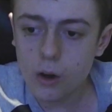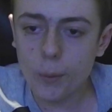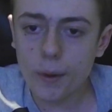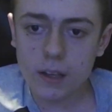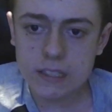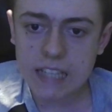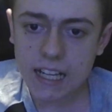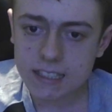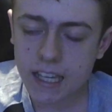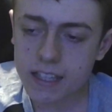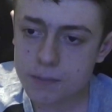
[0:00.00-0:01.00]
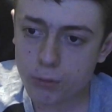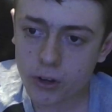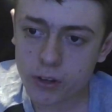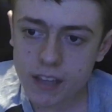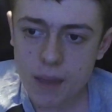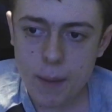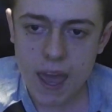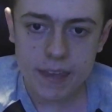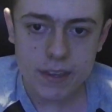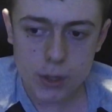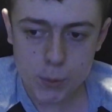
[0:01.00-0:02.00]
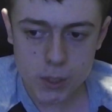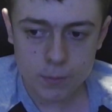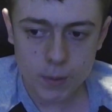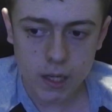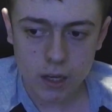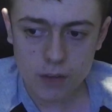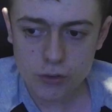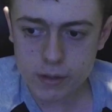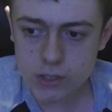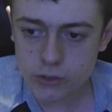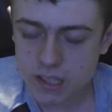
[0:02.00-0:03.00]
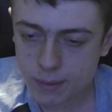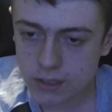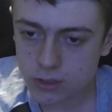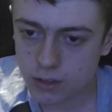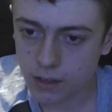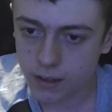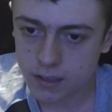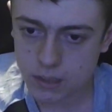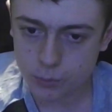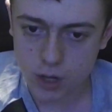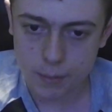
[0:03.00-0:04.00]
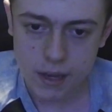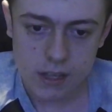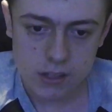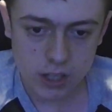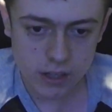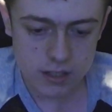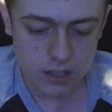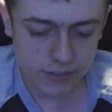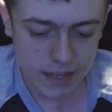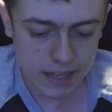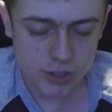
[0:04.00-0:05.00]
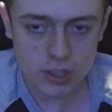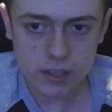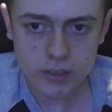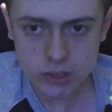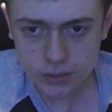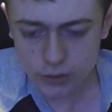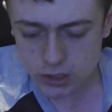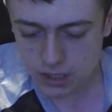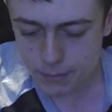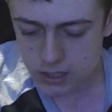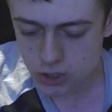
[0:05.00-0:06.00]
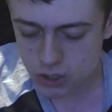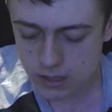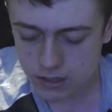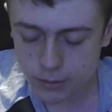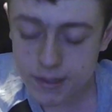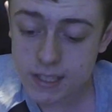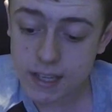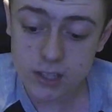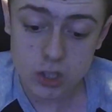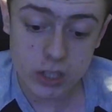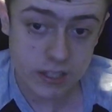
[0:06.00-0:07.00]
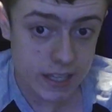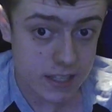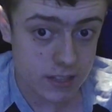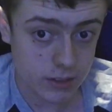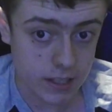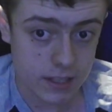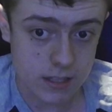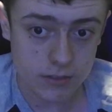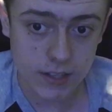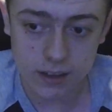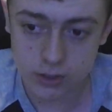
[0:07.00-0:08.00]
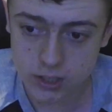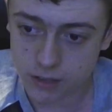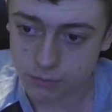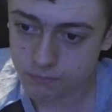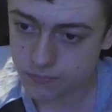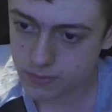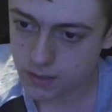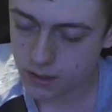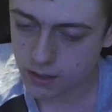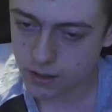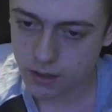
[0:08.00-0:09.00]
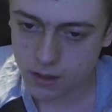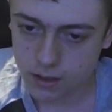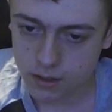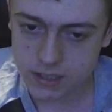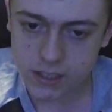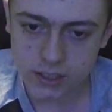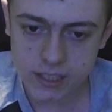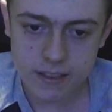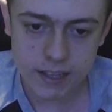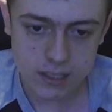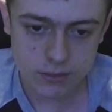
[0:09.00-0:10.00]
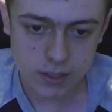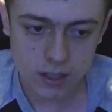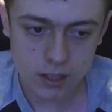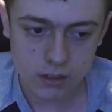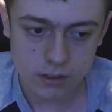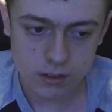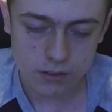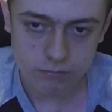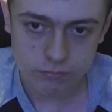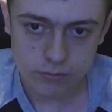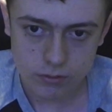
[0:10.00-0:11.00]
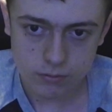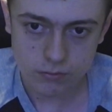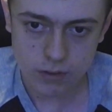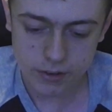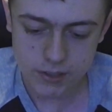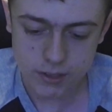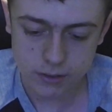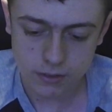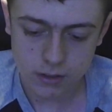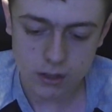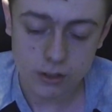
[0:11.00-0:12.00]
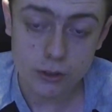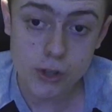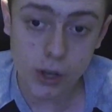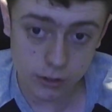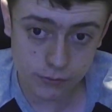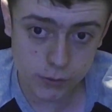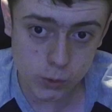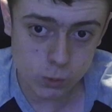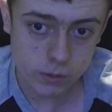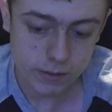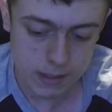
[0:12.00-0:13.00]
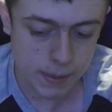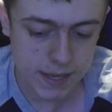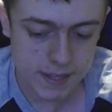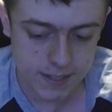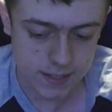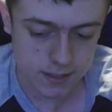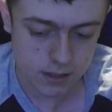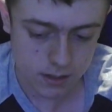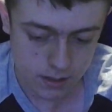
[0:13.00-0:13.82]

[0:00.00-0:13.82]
Alright, that's the end of this Broken Gamer 8 YouTube video. If you enjoyed, make sure to like, subscribe, turn those notifications, and I also forgot to mention that there is actually a teaser at the end of this video, so see you guys in the next video very soon. Don't fall to pieces.